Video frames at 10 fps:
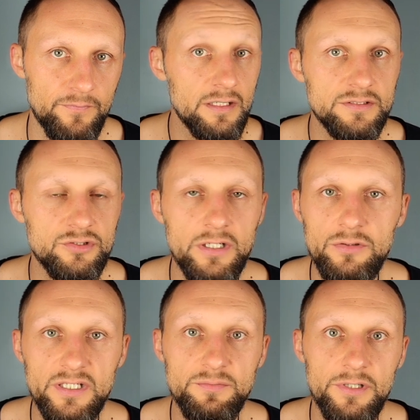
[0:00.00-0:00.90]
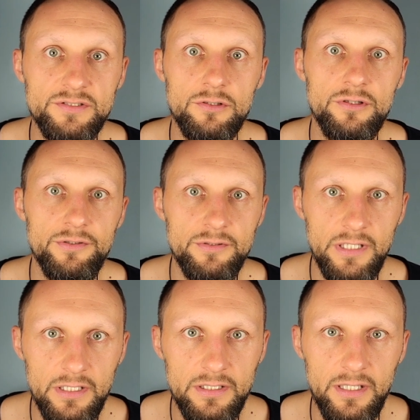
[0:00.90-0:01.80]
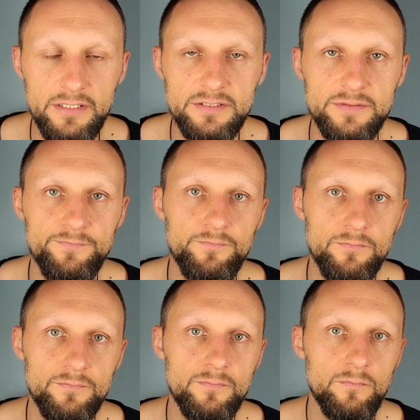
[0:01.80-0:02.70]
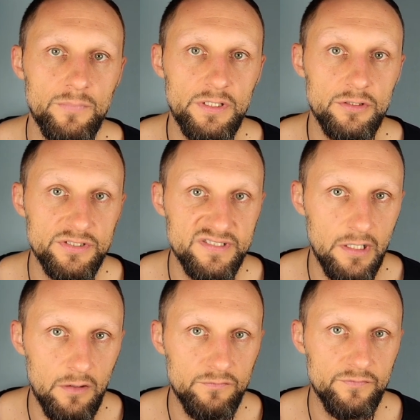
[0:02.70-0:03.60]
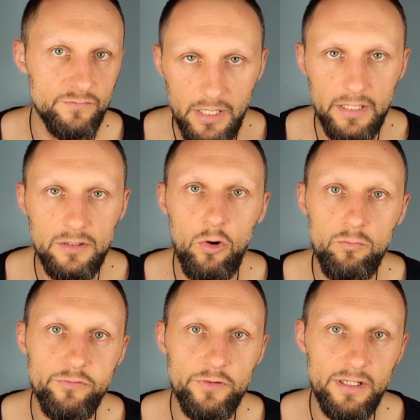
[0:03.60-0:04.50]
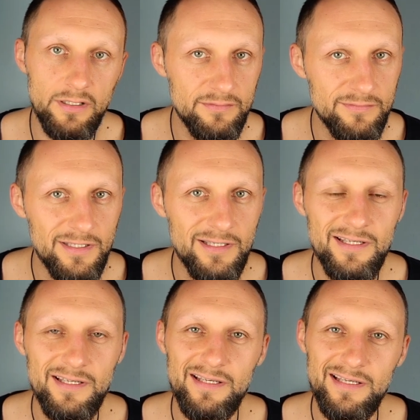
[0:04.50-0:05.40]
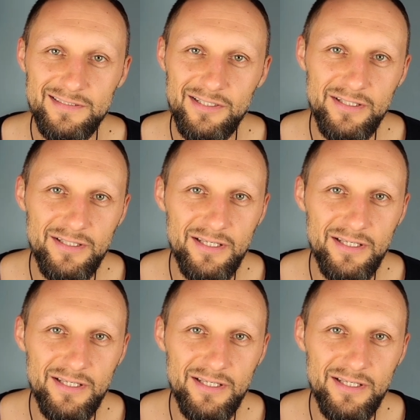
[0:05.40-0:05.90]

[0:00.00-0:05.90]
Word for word: Try to express your uniqueness, be yourself, and hopefully it's gonna take